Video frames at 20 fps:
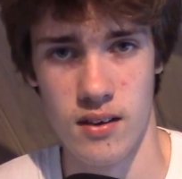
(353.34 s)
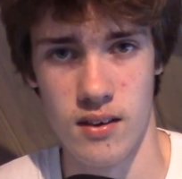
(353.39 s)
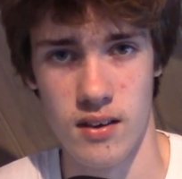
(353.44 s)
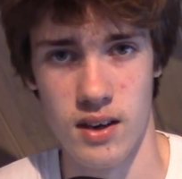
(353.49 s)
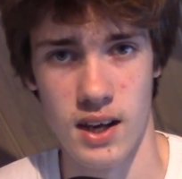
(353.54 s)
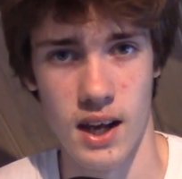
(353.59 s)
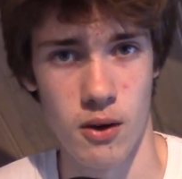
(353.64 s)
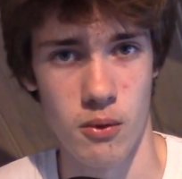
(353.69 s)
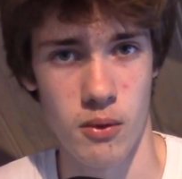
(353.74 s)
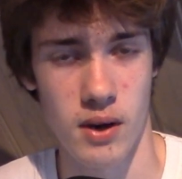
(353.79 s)

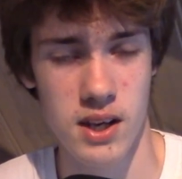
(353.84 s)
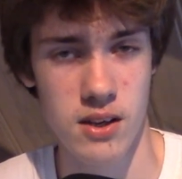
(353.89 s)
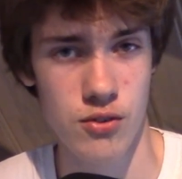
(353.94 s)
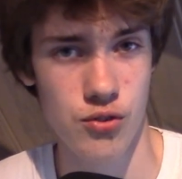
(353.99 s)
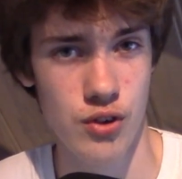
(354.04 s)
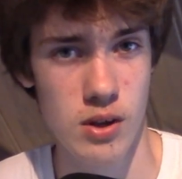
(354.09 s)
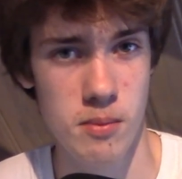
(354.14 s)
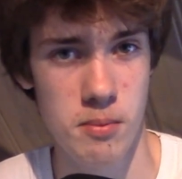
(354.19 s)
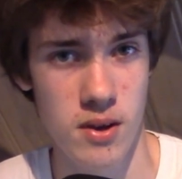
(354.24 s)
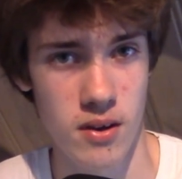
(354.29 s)
Now,
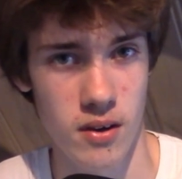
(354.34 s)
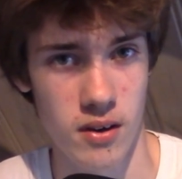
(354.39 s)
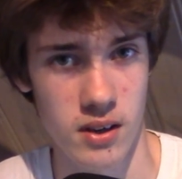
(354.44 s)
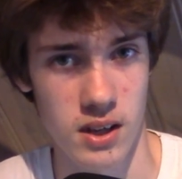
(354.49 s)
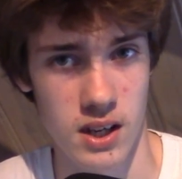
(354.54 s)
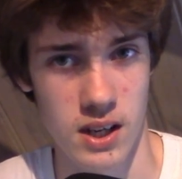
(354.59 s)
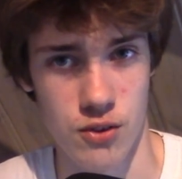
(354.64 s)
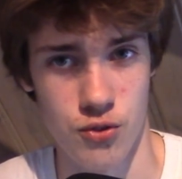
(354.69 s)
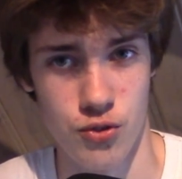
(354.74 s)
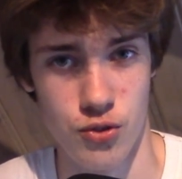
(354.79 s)
ACPI
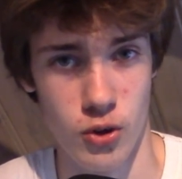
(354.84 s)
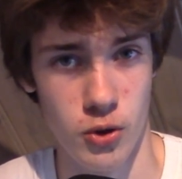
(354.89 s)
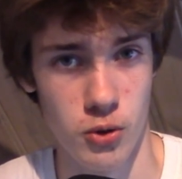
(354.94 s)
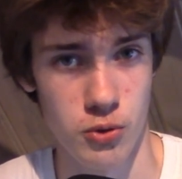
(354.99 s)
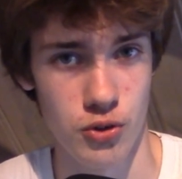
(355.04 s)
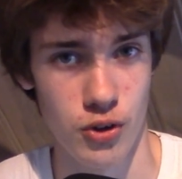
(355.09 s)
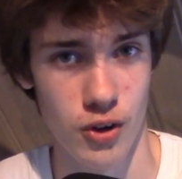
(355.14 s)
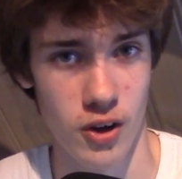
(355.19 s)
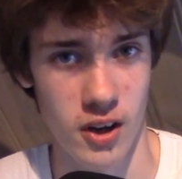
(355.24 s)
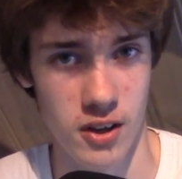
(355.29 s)
is
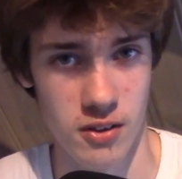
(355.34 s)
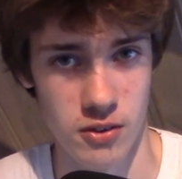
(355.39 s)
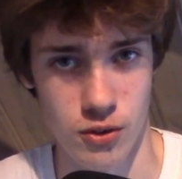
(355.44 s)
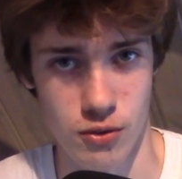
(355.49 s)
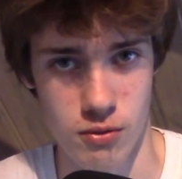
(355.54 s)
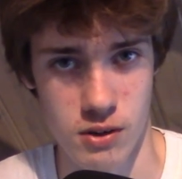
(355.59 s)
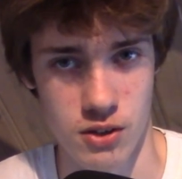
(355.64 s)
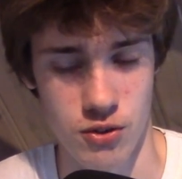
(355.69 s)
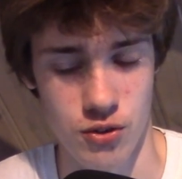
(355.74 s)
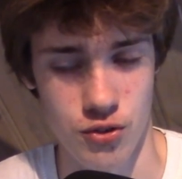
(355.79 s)
not
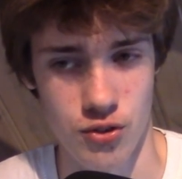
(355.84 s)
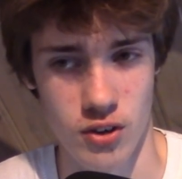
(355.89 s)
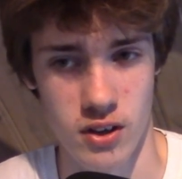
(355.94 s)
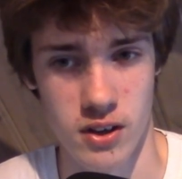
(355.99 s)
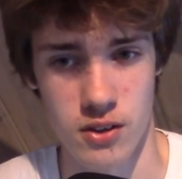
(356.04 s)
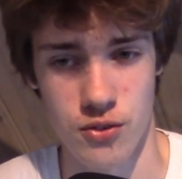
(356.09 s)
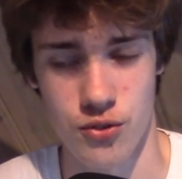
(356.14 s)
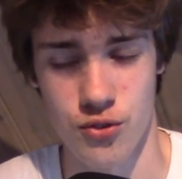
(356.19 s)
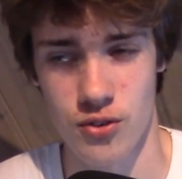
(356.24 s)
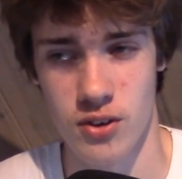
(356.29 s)

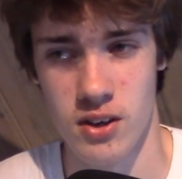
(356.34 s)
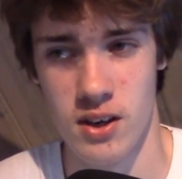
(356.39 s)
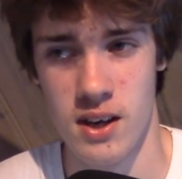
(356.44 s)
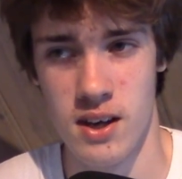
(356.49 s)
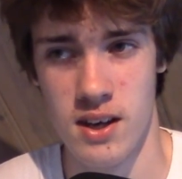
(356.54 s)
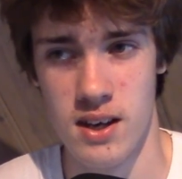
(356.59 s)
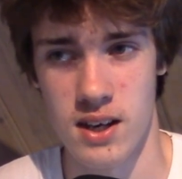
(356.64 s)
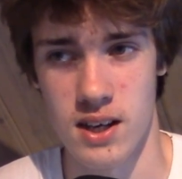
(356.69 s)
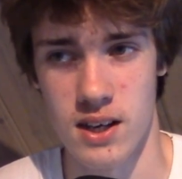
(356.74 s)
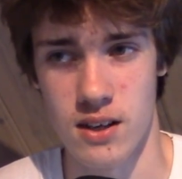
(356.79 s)
uncriticized.
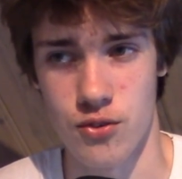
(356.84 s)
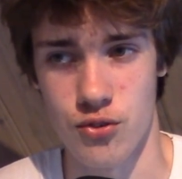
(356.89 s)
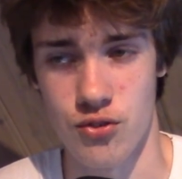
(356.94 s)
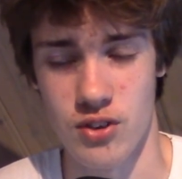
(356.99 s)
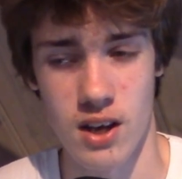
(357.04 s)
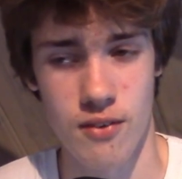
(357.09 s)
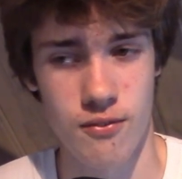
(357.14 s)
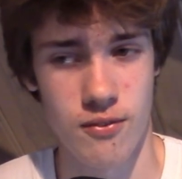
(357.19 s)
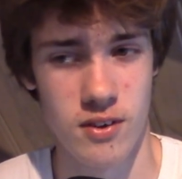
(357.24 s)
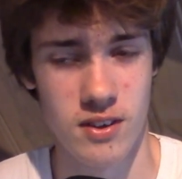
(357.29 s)
It's
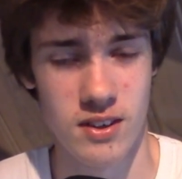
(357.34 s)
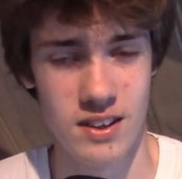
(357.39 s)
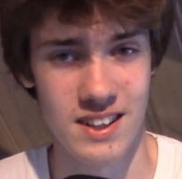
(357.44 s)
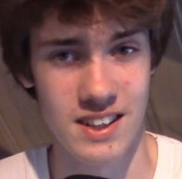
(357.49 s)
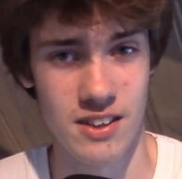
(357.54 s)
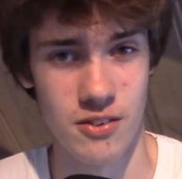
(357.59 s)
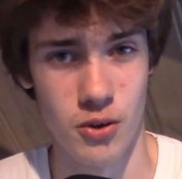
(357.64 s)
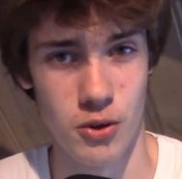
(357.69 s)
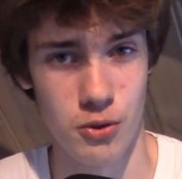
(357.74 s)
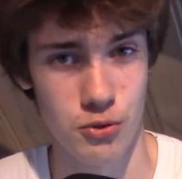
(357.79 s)
definitely
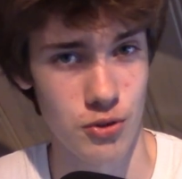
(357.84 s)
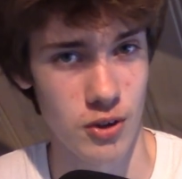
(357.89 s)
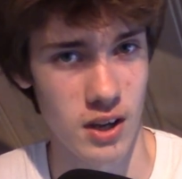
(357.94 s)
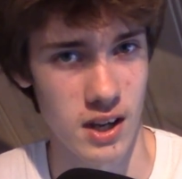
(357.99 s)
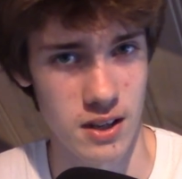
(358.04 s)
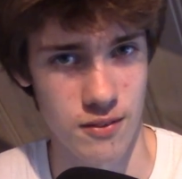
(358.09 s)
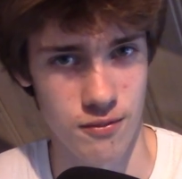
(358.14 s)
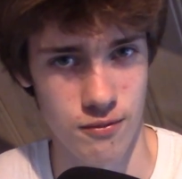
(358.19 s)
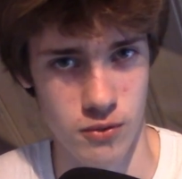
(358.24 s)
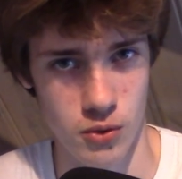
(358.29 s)
not
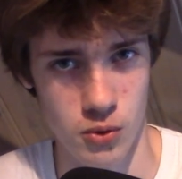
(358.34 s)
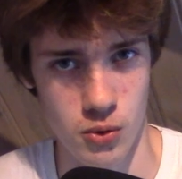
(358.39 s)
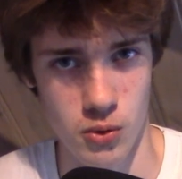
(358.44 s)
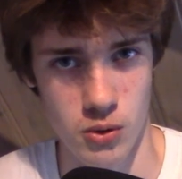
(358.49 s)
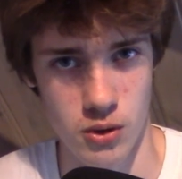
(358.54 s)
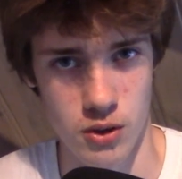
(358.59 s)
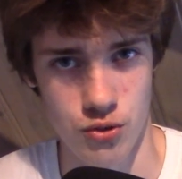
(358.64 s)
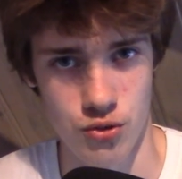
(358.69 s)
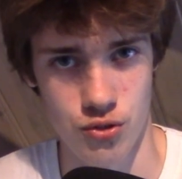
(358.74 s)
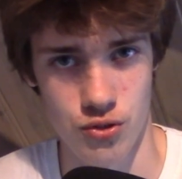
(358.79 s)
a
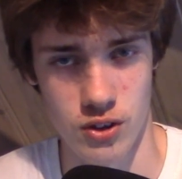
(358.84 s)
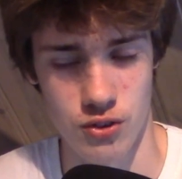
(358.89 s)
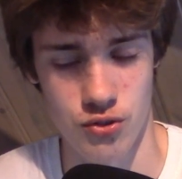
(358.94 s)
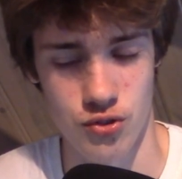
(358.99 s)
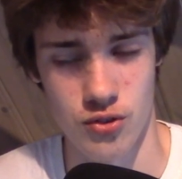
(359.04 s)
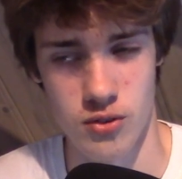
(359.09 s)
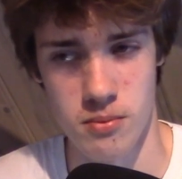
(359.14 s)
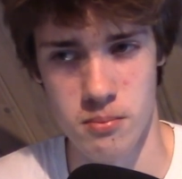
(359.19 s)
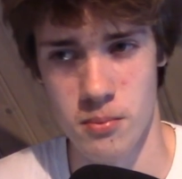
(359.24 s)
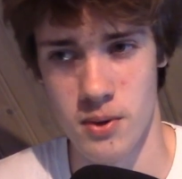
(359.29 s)
flawless
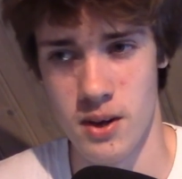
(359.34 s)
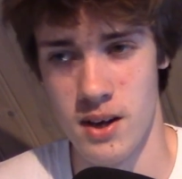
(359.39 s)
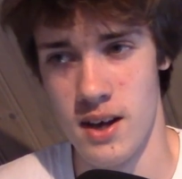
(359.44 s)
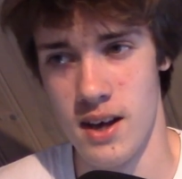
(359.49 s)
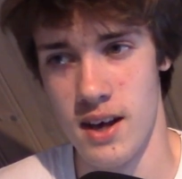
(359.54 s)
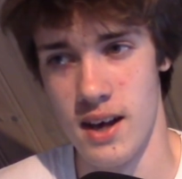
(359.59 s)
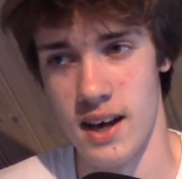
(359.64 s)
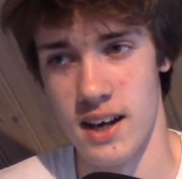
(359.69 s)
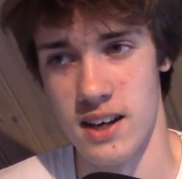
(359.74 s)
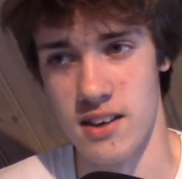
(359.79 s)
system,
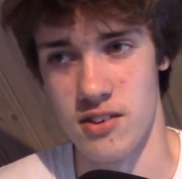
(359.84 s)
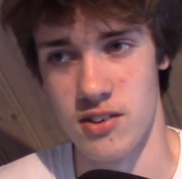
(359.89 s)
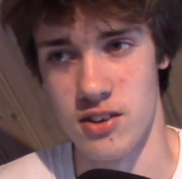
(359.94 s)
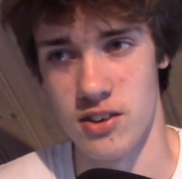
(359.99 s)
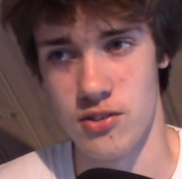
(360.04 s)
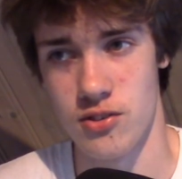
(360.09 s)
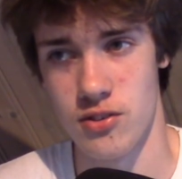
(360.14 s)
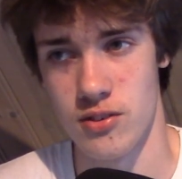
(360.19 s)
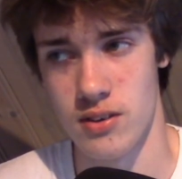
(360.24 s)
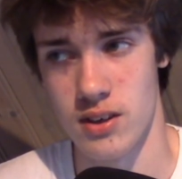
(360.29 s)
and
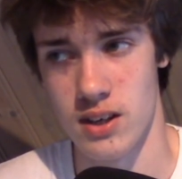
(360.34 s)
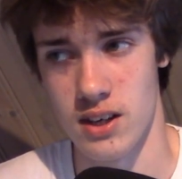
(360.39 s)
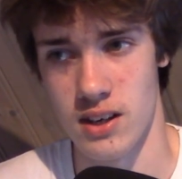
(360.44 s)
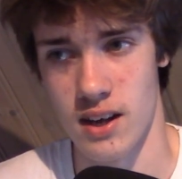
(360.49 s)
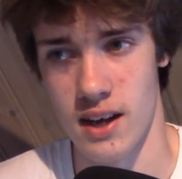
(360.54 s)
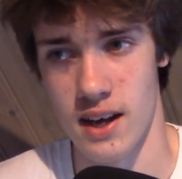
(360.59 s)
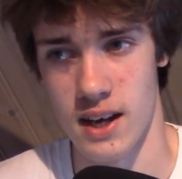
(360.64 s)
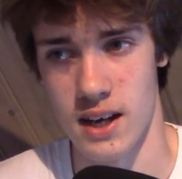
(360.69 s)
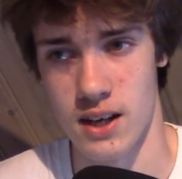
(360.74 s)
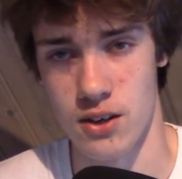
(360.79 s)
it
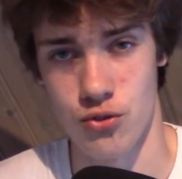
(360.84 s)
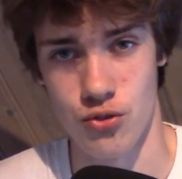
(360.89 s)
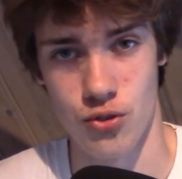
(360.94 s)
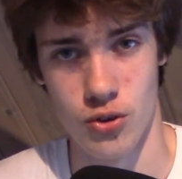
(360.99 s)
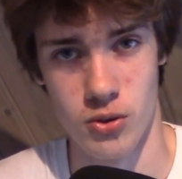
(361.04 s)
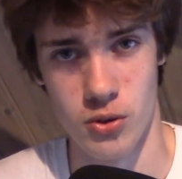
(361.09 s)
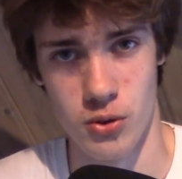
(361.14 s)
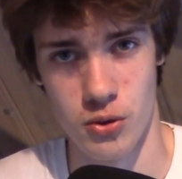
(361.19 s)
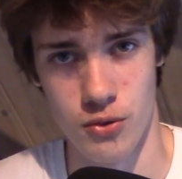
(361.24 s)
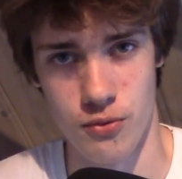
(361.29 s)
has a
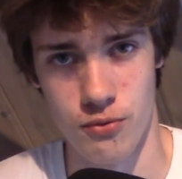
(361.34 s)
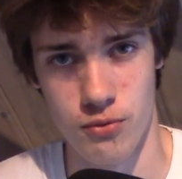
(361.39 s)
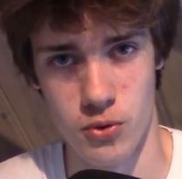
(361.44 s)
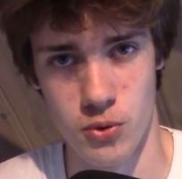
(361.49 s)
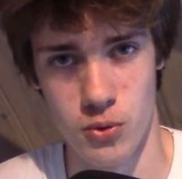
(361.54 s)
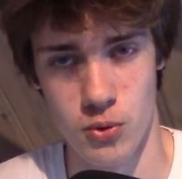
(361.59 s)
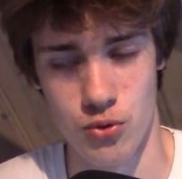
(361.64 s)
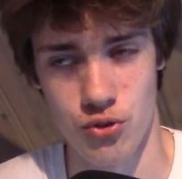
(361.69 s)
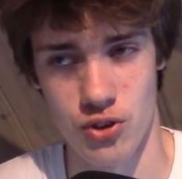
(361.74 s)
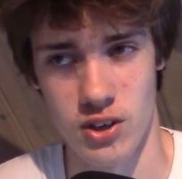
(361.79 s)
lot of
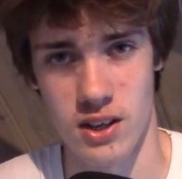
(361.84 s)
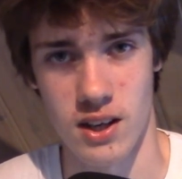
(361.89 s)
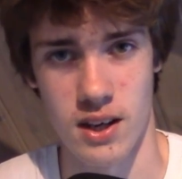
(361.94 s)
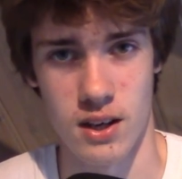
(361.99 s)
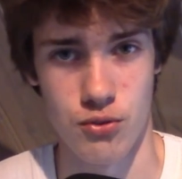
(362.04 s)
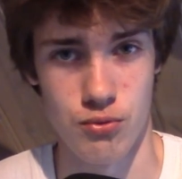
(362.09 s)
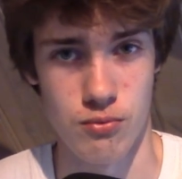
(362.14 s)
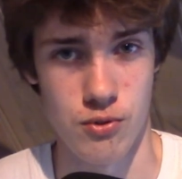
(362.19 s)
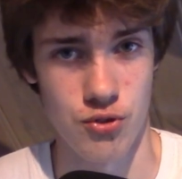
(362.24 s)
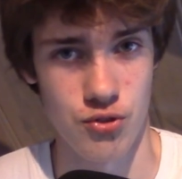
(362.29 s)
flaws, and it
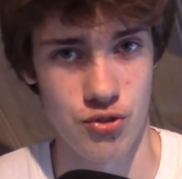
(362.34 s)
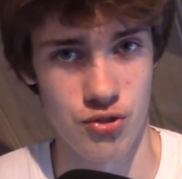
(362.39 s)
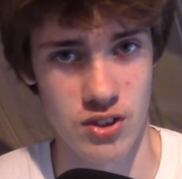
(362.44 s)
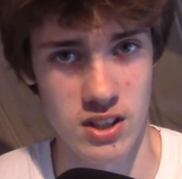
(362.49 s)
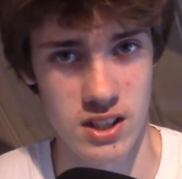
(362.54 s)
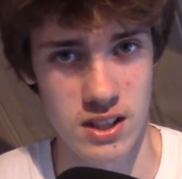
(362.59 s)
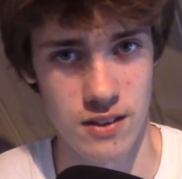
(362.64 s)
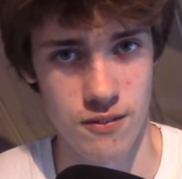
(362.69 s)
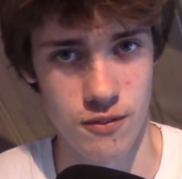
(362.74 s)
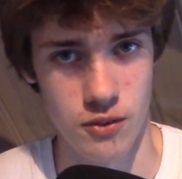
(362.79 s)
has
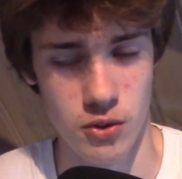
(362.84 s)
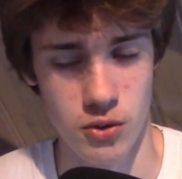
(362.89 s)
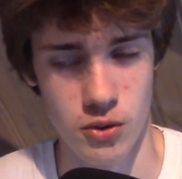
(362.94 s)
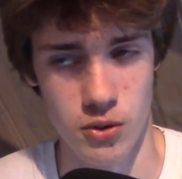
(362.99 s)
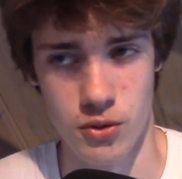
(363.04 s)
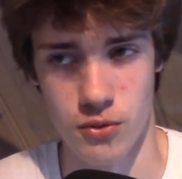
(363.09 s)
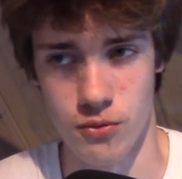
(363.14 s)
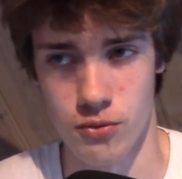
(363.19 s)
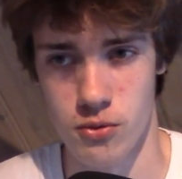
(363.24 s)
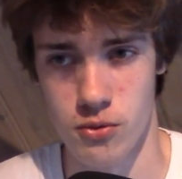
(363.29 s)
received a lot of